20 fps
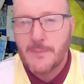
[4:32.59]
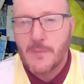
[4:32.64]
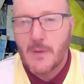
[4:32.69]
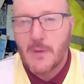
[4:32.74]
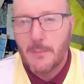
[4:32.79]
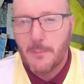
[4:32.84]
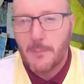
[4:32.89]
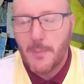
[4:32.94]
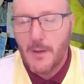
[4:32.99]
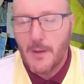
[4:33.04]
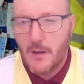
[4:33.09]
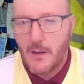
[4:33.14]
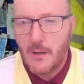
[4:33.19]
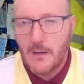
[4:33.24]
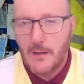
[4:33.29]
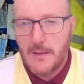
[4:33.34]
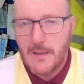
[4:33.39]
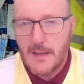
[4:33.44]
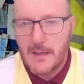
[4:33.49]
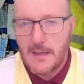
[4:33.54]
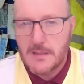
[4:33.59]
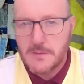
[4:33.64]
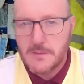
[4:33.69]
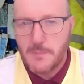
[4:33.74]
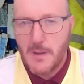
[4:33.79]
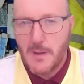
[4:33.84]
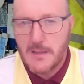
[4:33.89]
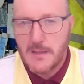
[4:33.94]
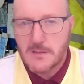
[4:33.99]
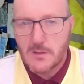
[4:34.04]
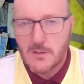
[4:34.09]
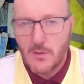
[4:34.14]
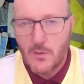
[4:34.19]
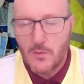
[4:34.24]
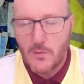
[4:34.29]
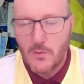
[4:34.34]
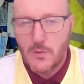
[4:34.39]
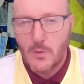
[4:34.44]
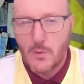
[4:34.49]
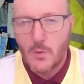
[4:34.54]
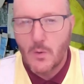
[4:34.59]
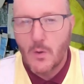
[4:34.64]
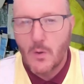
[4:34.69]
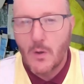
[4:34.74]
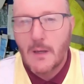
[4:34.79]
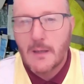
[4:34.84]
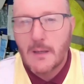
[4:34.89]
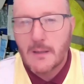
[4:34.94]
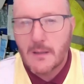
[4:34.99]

and partly that is based on your